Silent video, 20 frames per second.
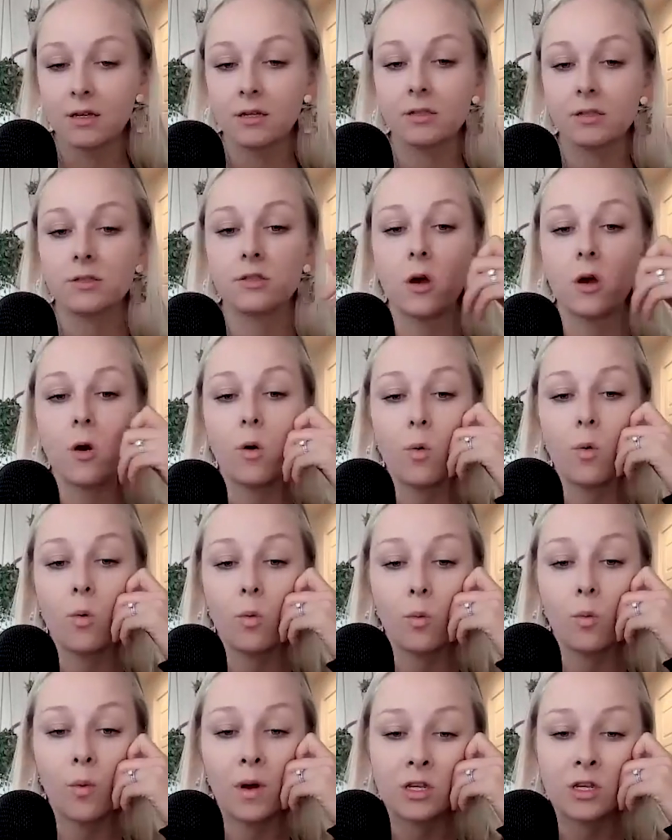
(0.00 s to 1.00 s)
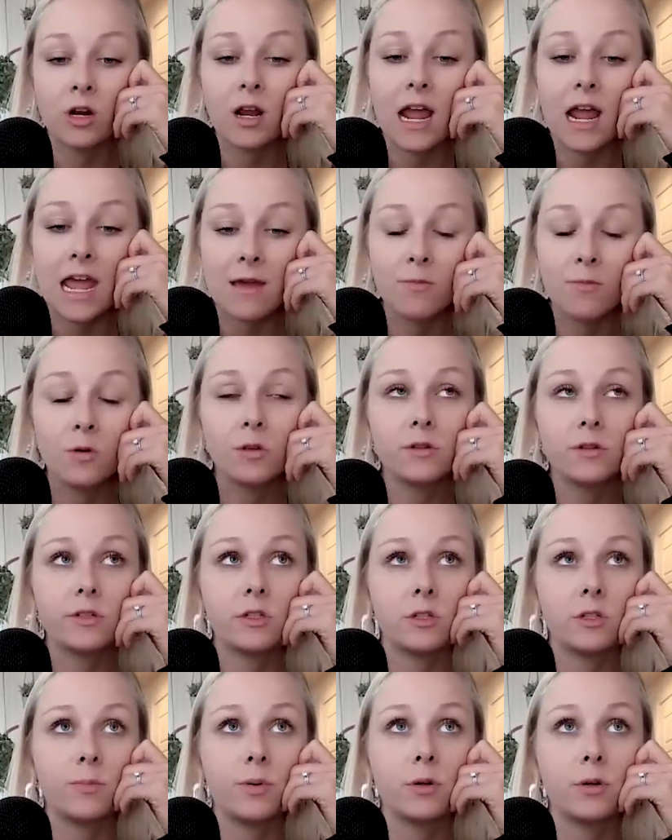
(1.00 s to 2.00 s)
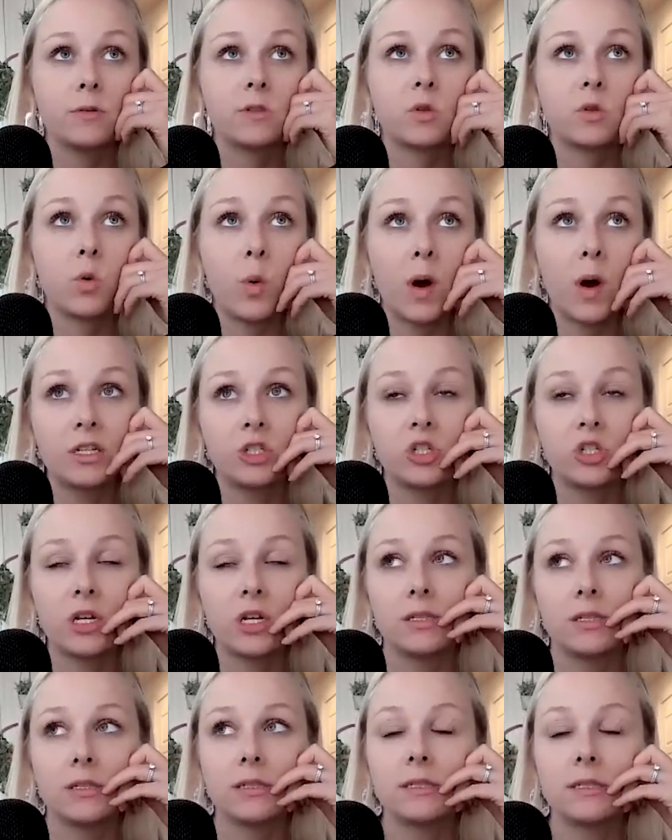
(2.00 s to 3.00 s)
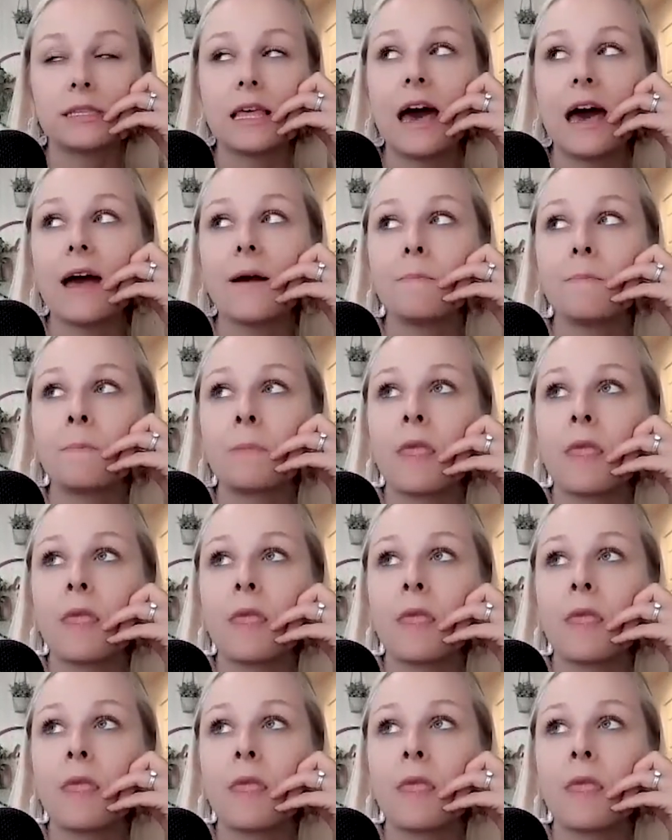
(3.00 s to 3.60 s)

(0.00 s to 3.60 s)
So when you're able to pose questions that